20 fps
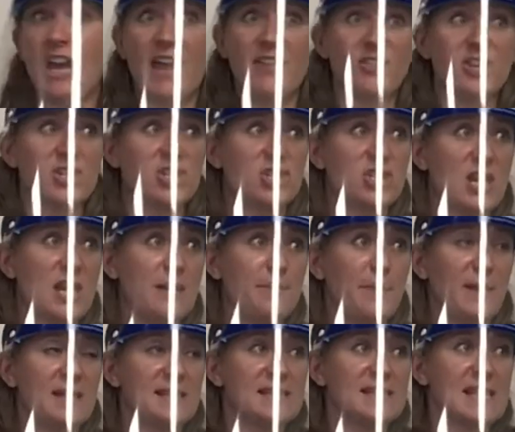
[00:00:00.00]
at the shape
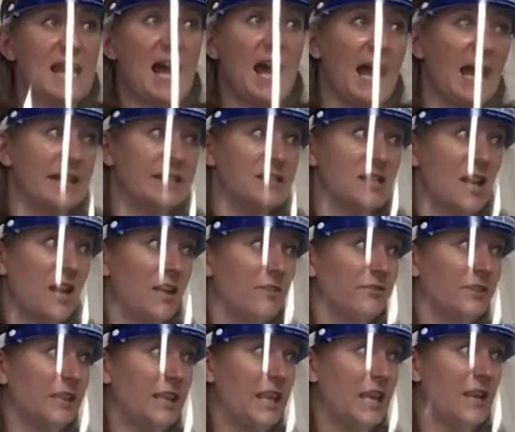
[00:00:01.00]
and size
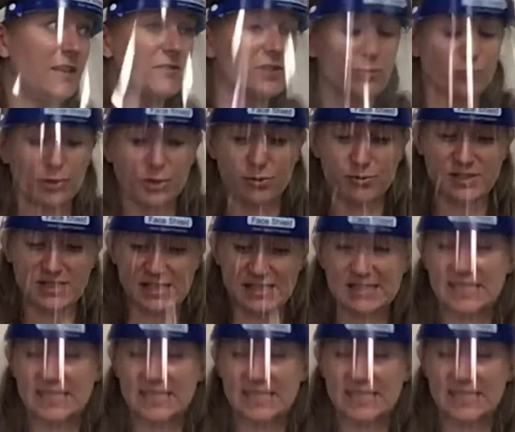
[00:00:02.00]
of leaves, roots, and